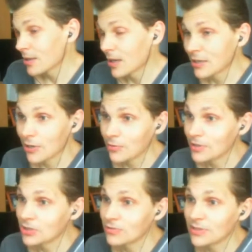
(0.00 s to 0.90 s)
They know
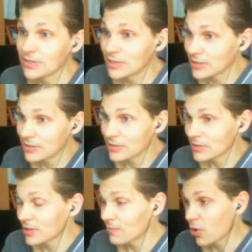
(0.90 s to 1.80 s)
that you did
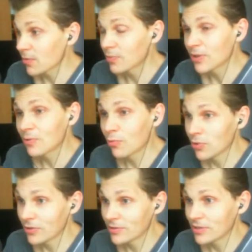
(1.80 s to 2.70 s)
it. It's probably
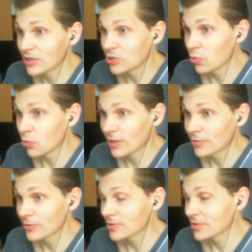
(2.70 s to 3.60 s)
noted in your
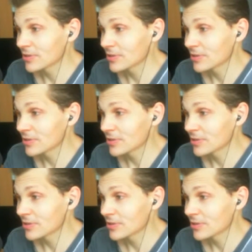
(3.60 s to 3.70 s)
record,